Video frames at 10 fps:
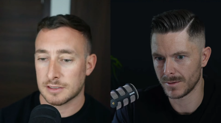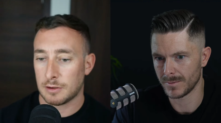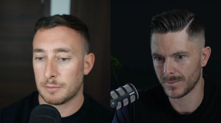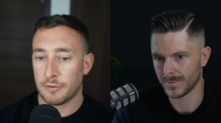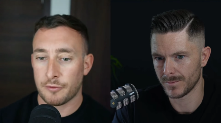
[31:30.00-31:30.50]
Speaker 1: so
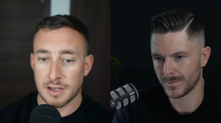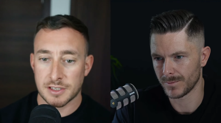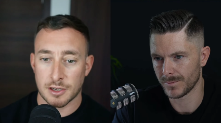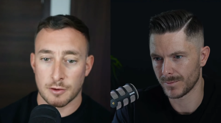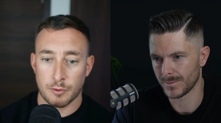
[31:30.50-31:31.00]
I'm afraid
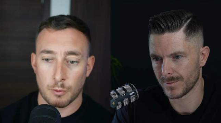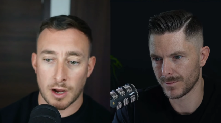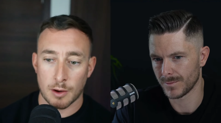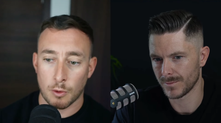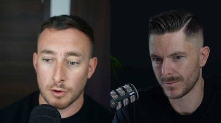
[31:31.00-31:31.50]
to go for what
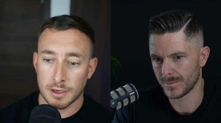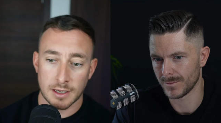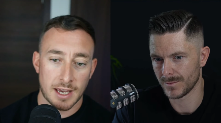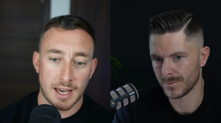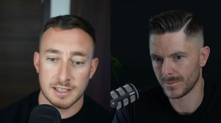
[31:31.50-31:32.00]
I want
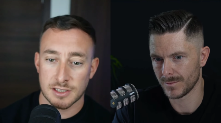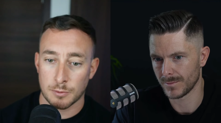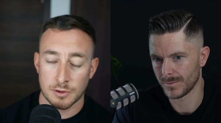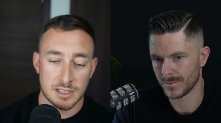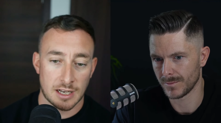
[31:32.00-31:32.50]
in case
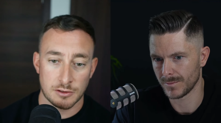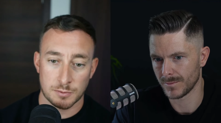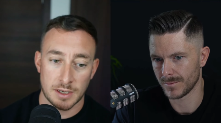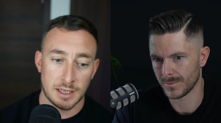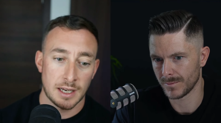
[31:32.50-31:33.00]
someone tells
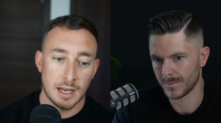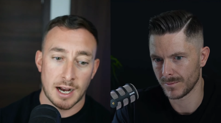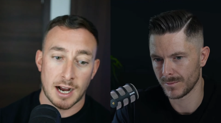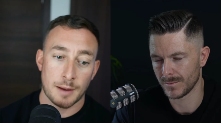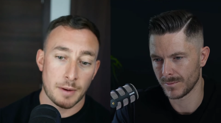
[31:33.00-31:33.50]
me
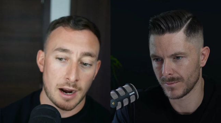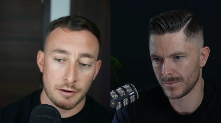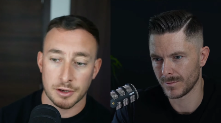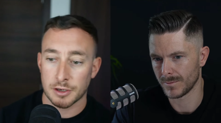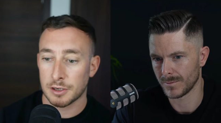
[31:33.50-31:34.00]
I'm
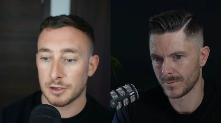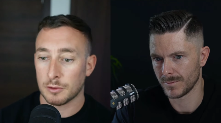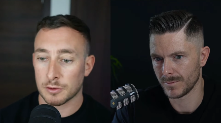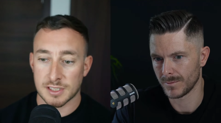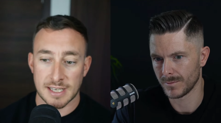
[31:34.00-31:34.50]
arrogant
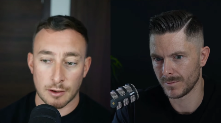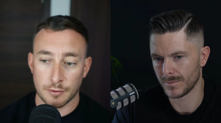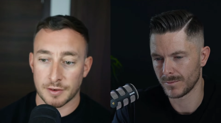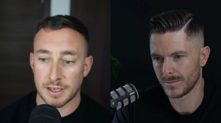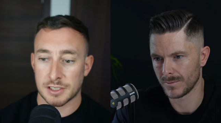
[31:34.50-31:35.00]
or
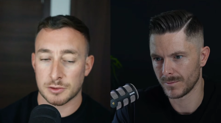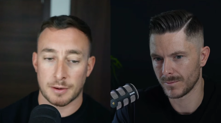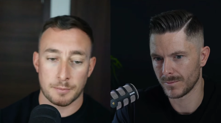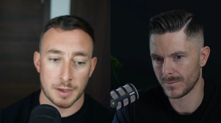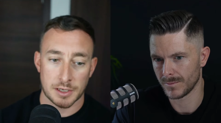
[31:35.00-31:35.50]
selfish or
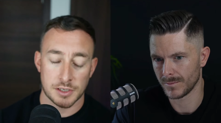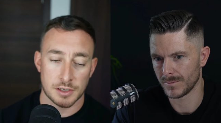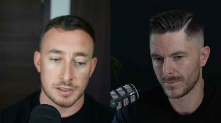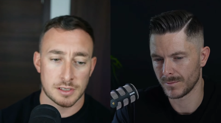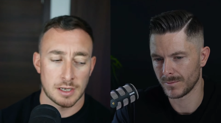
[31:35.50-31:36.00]

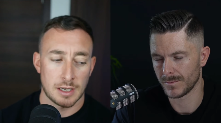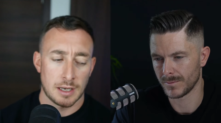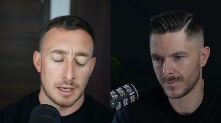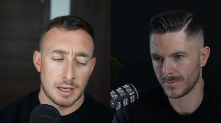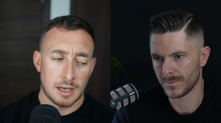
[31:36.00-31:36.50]
ambitious.
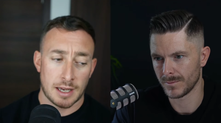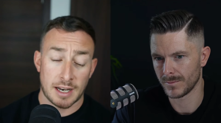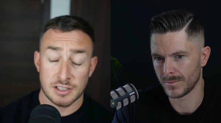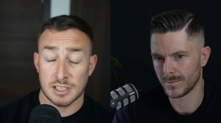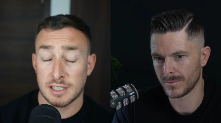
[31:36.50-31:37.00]
And
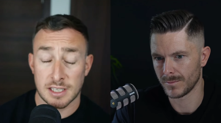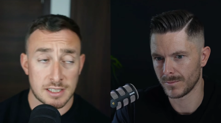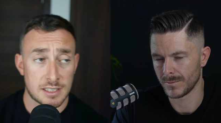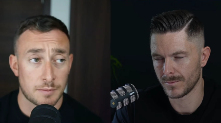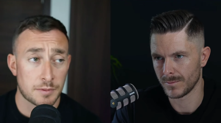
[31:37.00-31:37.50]
actually,
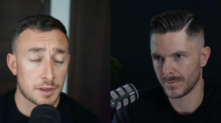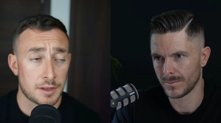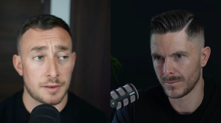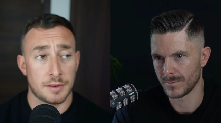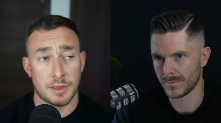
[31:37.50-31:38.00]
this is
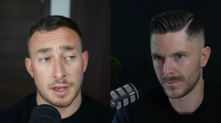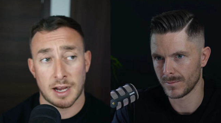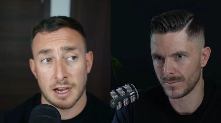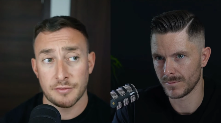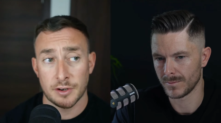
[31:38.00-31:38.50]
something that
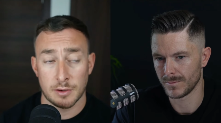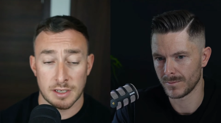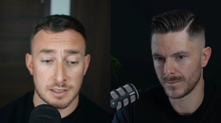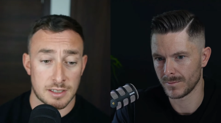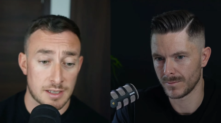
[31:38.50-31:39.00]
I've
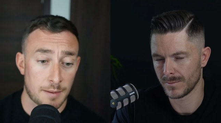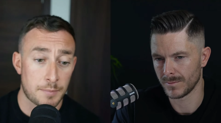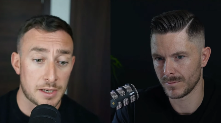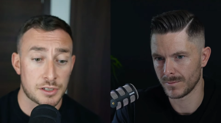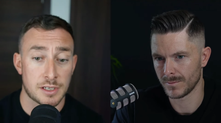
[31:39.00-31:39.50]
noticed is
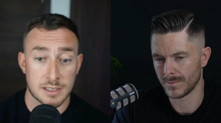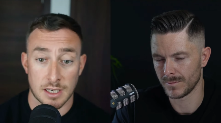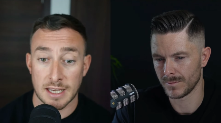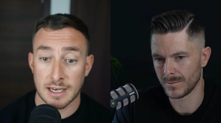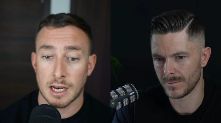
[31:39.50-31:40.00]
ambition is
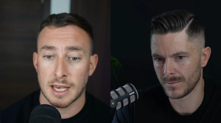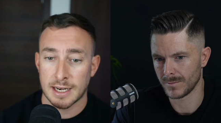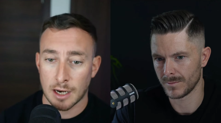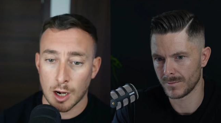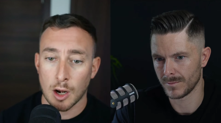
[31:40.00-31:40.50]
in a,
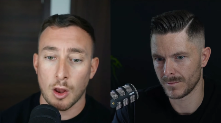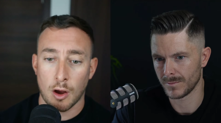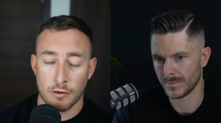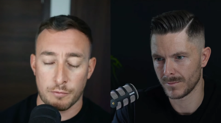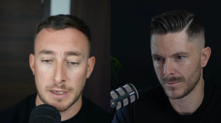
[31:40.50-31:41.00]
in a
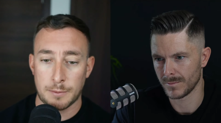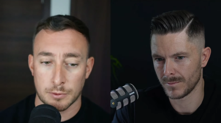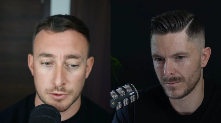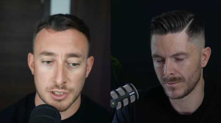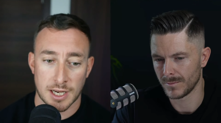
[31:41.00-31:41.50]
lot of
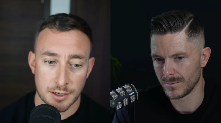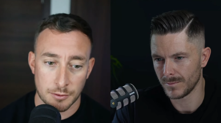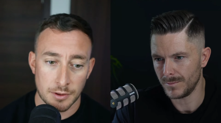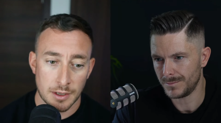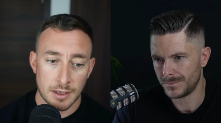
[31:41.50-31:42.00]
people's
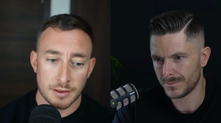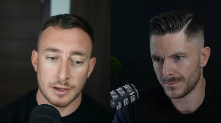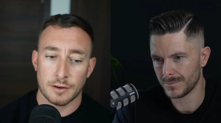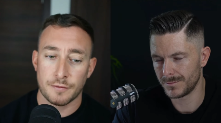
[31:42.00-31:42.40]
shadow. They are